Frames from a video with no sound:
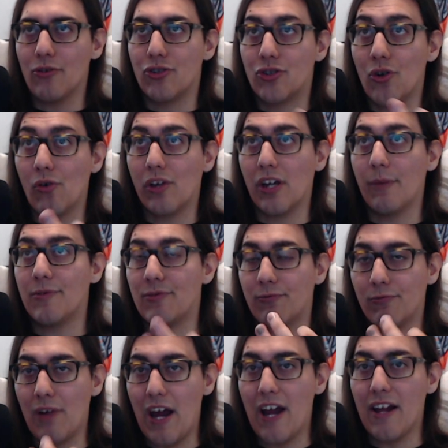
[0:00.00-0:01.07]
Joe Gibbs
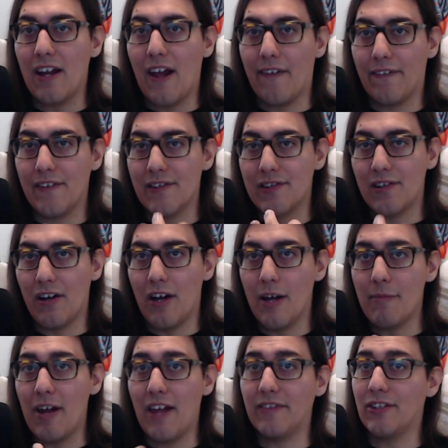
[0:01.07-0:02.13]
ran at this
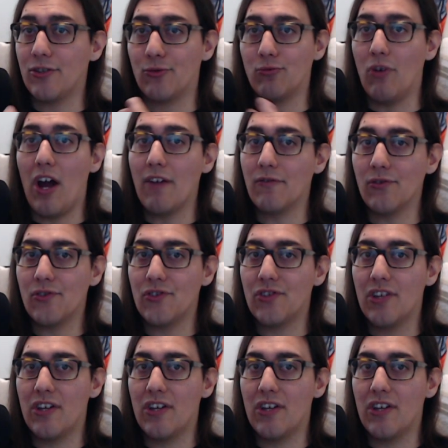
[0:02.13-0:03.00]
time and the drivers